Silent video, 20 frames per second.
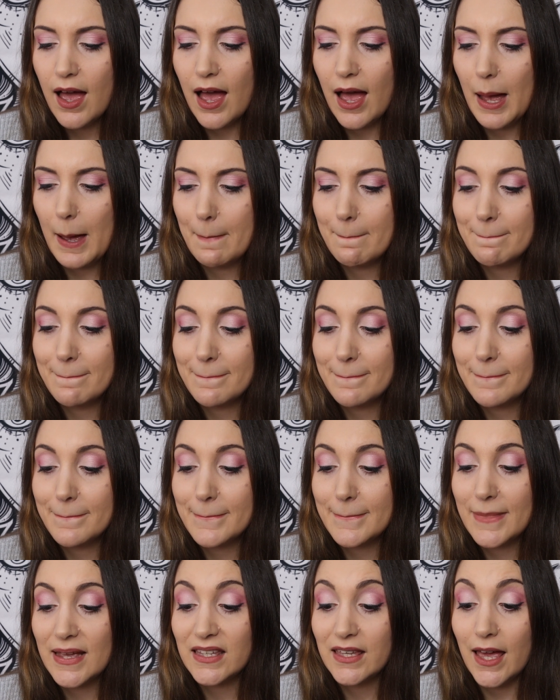
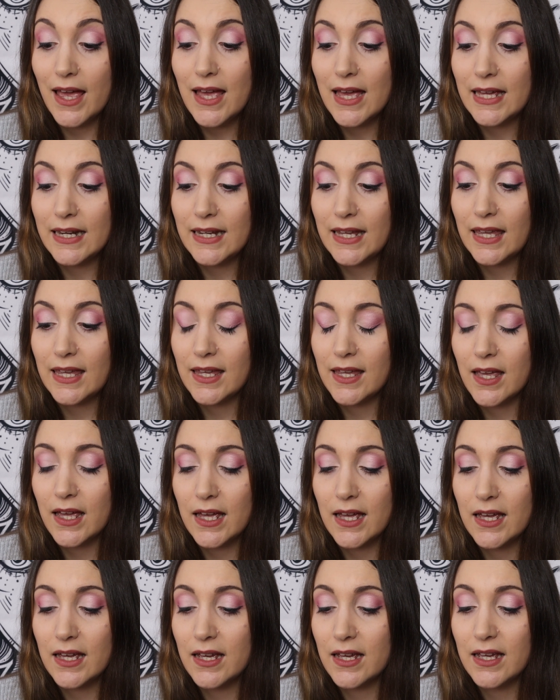Yeah, and
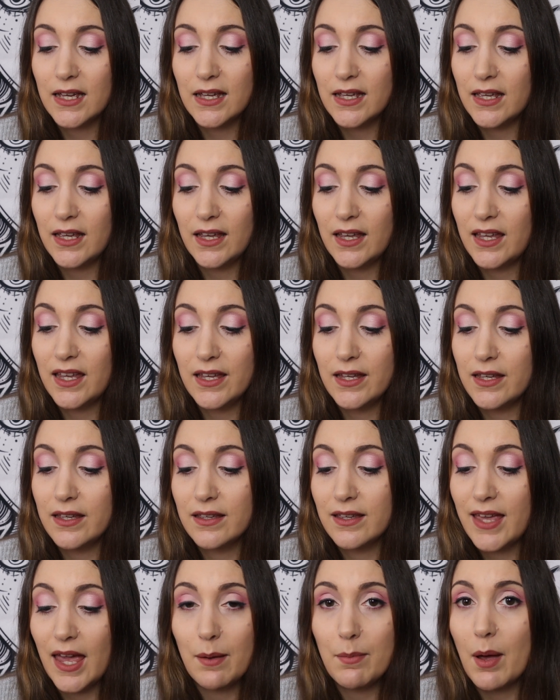
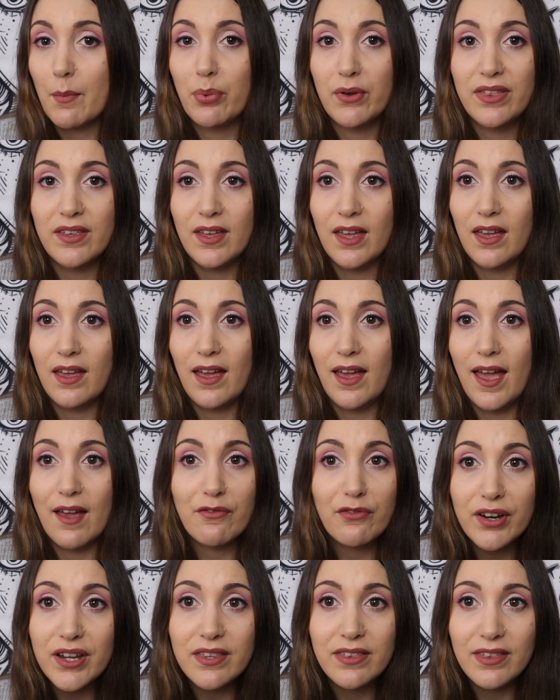he came up with
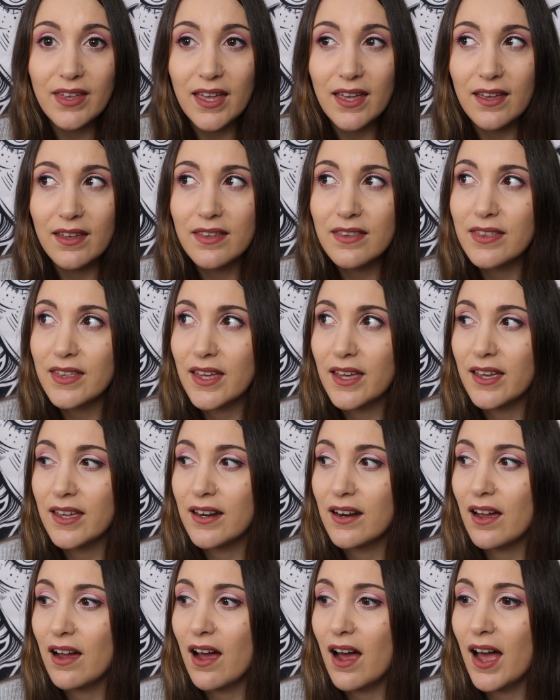everything
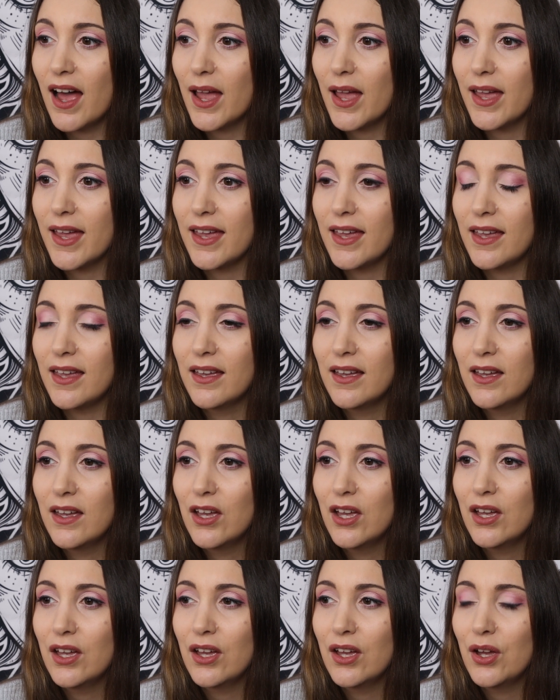that I
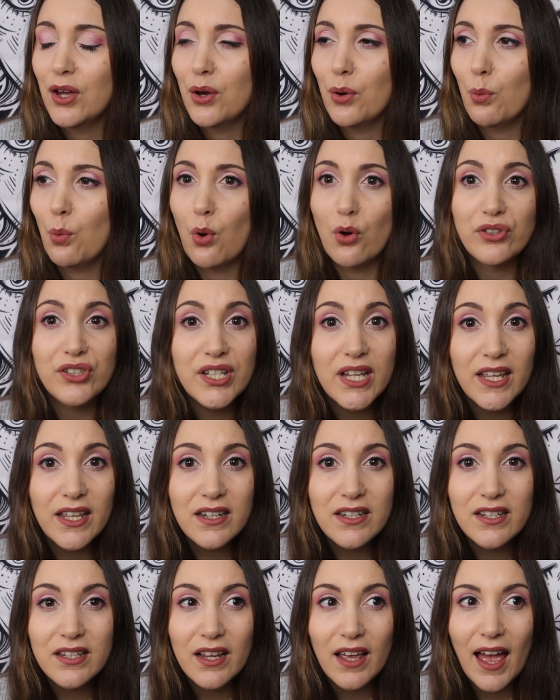
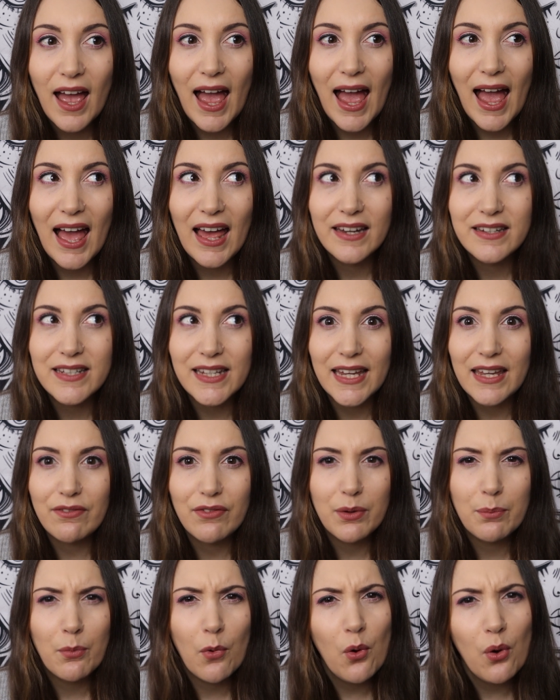wanted and
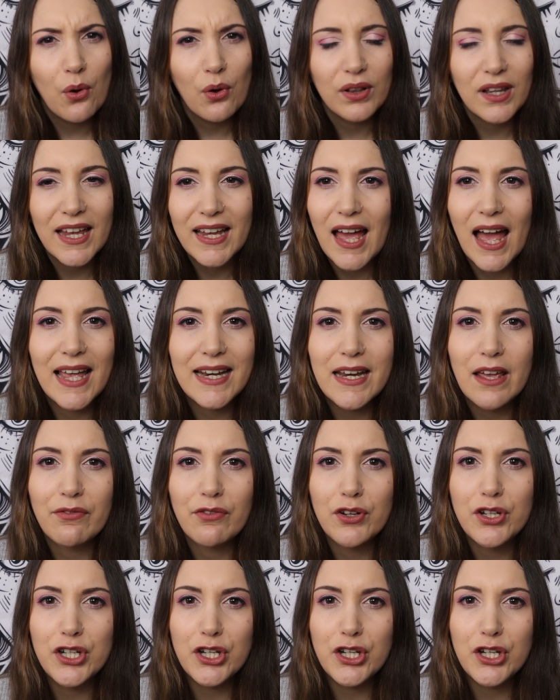even more. Like, I never